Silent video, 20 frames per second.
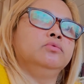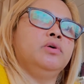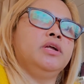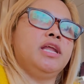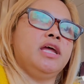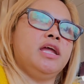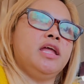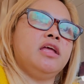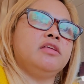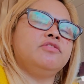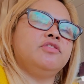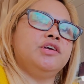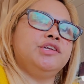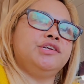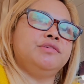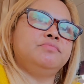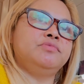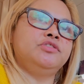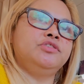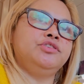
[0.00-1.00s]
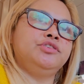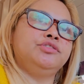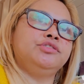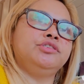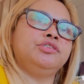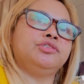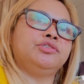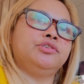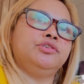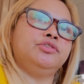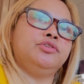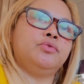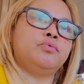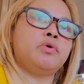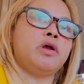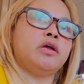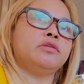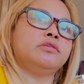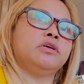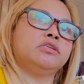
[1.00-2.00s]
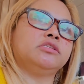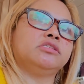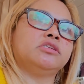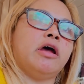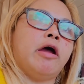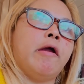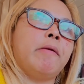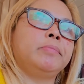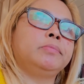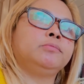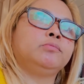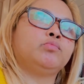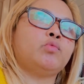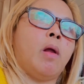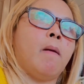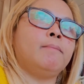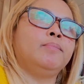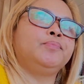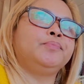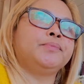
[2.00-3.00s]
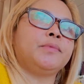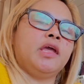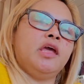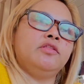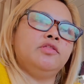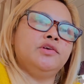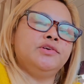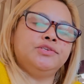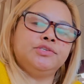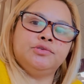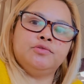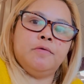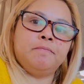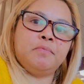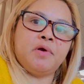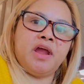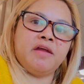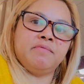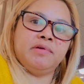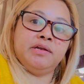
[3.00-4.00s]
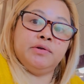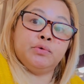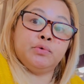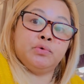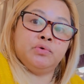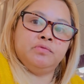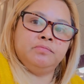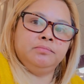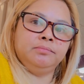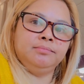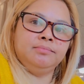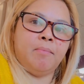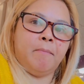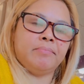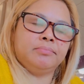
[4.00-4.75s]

when I had that emergency surgery at that time, and there's no private room.